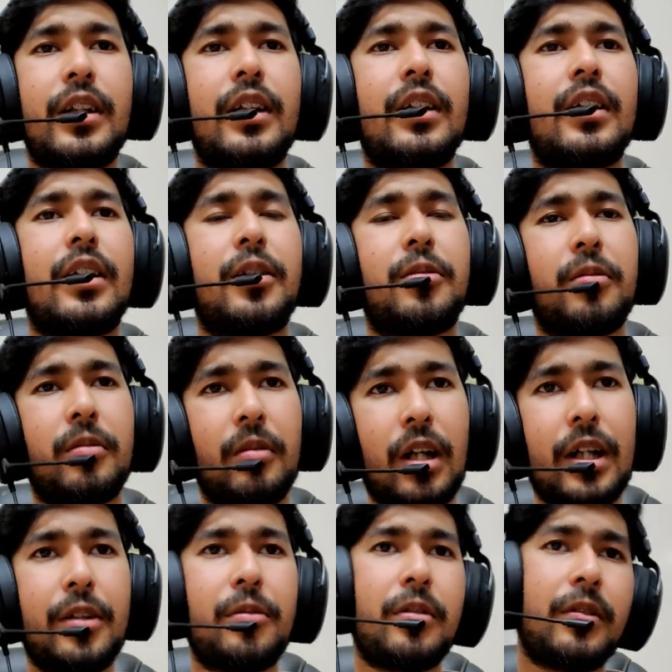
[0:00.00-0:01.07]
Yeah,
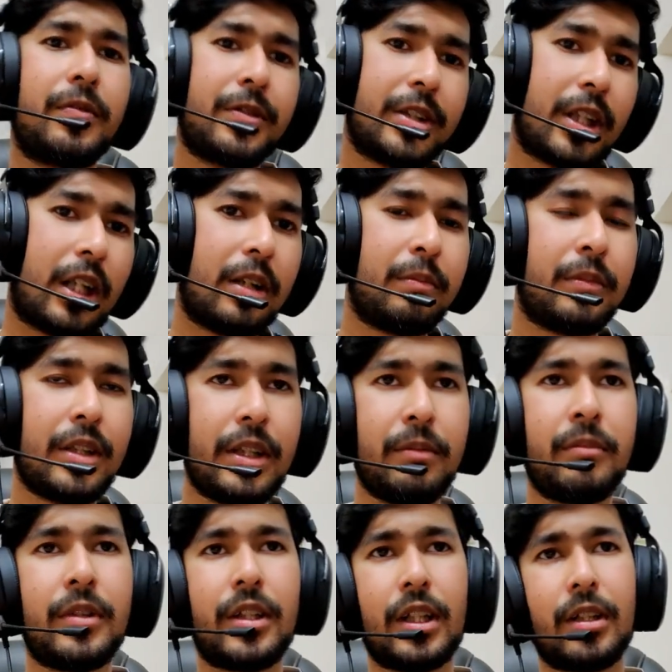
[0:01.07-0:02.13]
I could have charmed
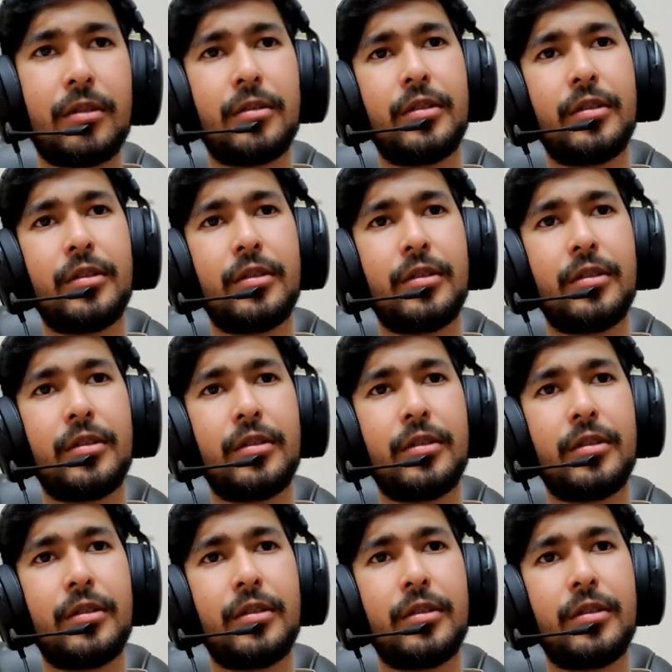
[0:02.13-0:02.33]
him